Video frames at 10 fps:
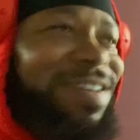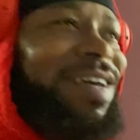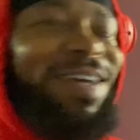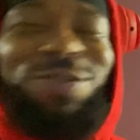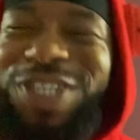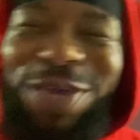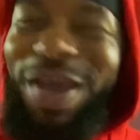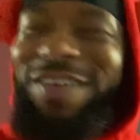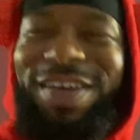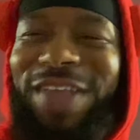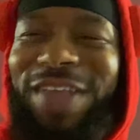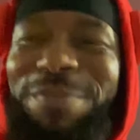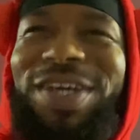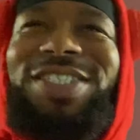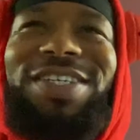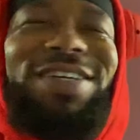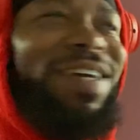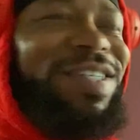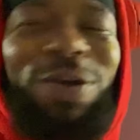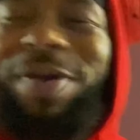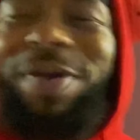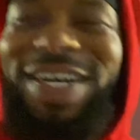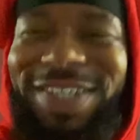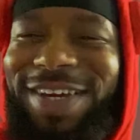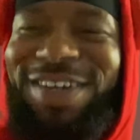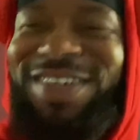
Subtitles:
You should be able to lift that big shit, because you big as hell.